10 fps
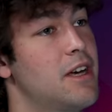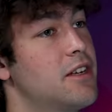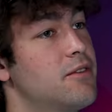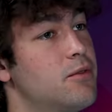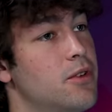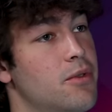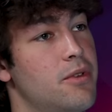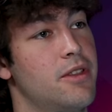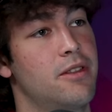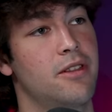back and forth
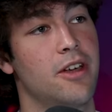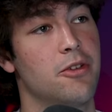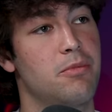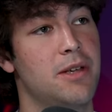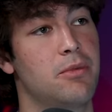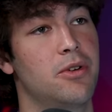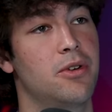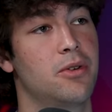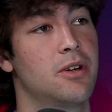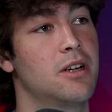with the other
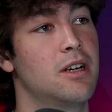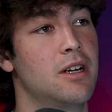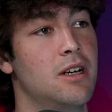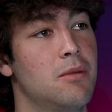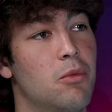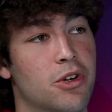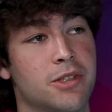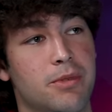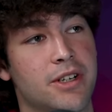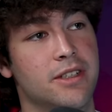people who are more
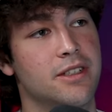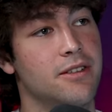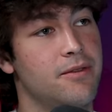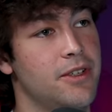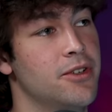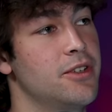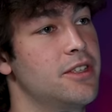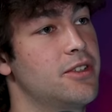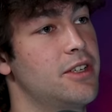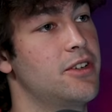experienced in the field.
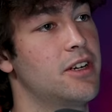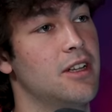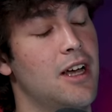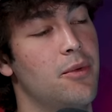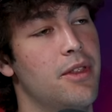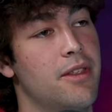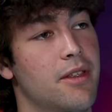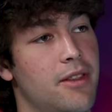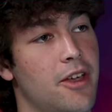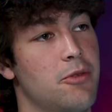And so I talk a lot with
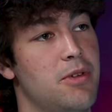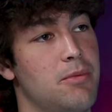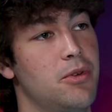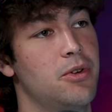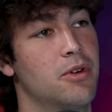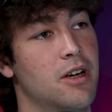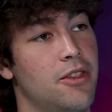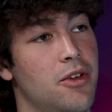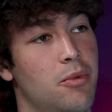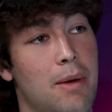the other people who are
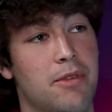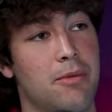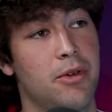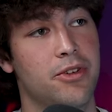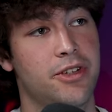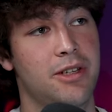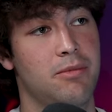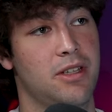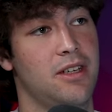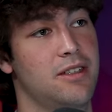on the website builder
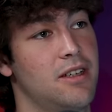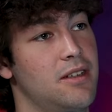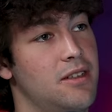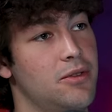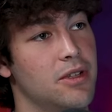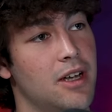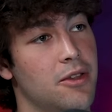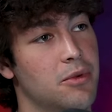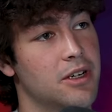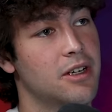team, as I do a lot of
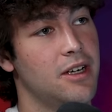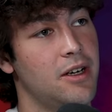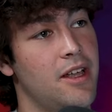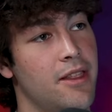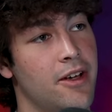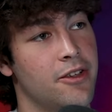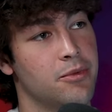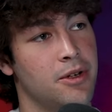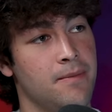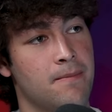the work in there
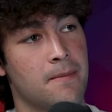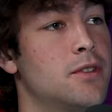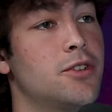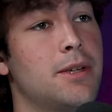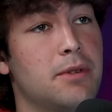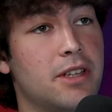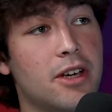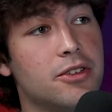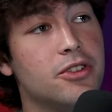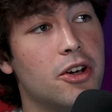as well. So typically
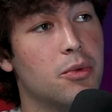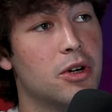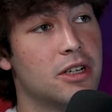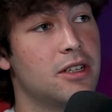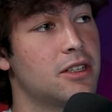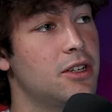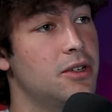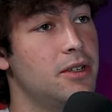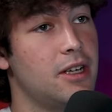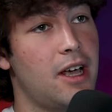I'll start working on the
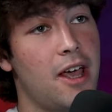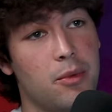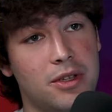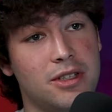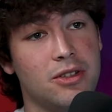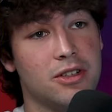code, and once it